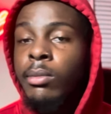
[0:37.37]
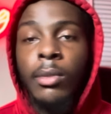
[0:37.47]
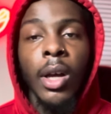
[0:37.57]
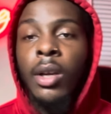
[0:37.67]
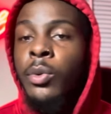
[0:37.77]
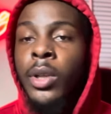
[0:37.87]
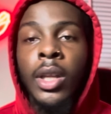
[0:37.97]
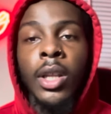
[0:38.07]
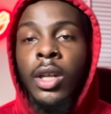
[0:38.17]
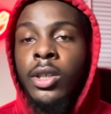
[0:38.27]
gonna
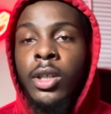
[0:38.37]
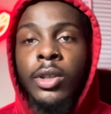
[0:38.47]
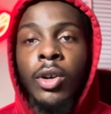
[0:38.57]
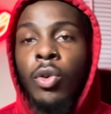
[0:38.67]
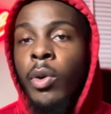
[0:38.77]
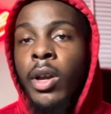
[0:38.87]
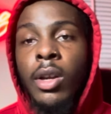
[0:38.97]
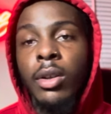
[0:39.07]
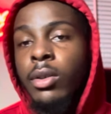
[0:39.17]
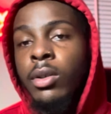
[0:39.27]
eat that shit. No way.
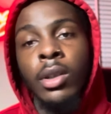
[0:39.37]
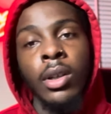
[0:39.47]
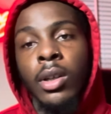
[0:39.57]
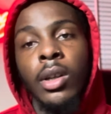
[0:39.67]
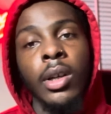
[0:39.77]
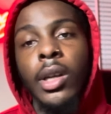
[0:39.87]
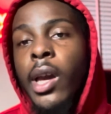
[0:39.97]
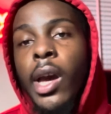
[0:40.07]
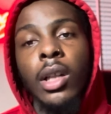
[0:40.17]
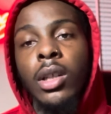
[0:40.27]

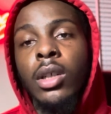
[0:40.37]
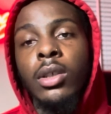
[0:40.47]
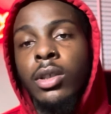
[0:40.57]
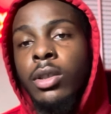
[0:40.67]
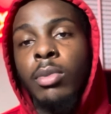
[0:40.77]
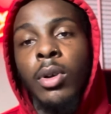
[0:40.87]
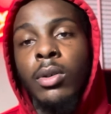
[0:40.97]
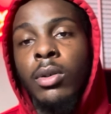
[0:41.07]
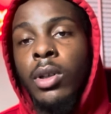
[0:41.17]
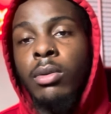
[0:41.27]
That shit,
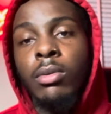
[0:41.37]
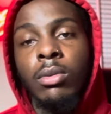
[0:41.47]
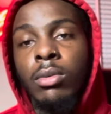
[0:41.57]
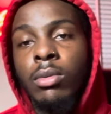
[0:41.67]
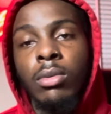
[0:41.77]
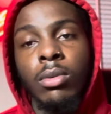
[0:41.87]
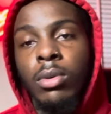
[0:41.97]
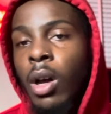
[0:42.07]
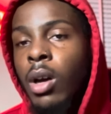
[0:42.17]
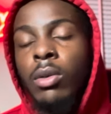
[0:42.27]
bro.
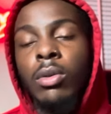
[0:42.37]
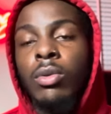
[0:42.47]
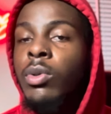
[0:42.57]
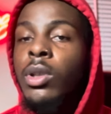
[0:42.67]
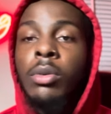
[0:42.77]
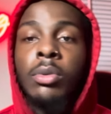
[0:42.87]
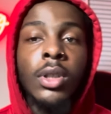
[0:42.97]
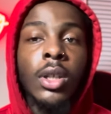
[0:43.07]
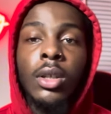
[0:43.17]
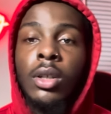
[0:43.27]
I don't know what he was
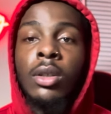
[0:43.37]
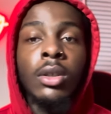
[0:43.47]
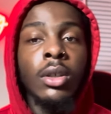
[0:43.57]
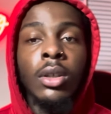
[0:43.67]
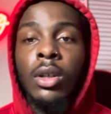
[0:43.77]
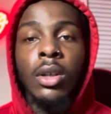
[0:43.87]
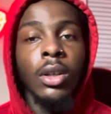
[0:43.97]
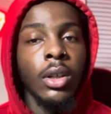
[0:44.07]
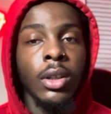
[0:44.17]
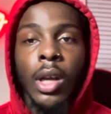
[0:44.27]
thinking.
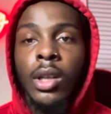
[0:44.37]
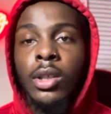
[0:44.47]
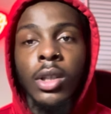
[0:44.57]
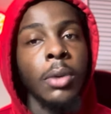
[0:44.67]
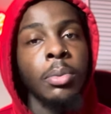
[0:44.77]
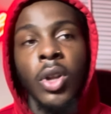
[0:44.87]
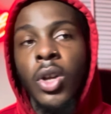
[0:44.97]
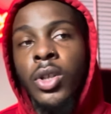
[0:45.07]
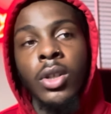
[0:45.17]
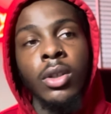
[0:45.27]
That is not
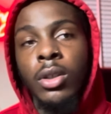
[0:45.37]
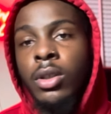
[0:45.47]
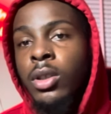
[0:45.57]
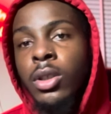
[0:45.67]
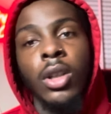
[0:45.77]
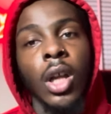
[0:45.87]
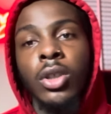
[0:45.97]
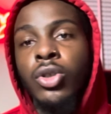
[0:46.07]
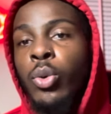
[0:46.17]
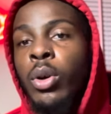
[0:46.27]
pleasant. It's not
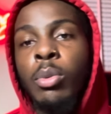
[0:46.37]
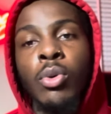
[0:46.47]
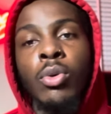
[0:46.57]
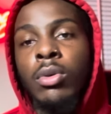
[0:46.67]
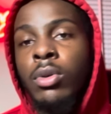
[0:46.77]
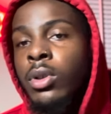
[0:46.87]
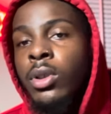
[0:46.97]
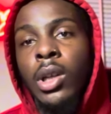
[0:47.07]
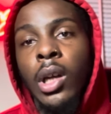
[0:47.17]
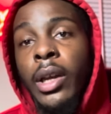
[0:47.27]

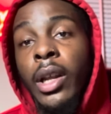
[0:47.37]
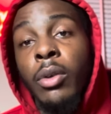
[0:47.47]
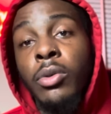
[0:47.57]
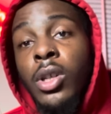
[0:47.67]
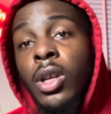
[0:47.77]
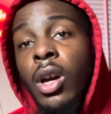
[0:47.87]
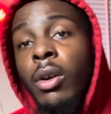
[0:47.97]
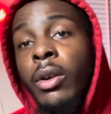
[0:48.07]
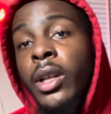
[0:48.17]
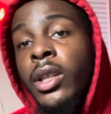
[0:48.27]
enjoyable. And I don't see
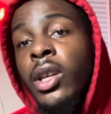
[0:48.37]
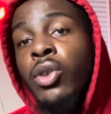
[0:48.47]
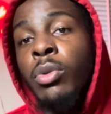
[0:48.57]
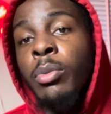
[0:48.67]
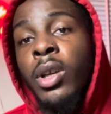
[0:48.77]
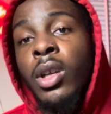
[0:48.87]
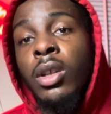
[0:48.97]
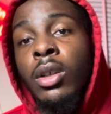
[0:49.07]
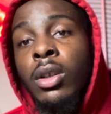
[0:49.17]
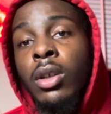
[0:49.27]
how any human being